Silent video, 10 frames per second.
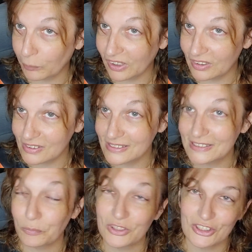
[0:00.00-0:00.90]
is,
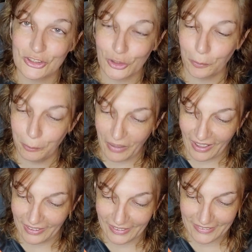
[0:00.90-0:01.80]
which is your
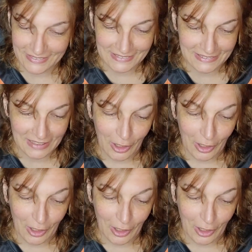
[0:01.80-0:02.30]
bias,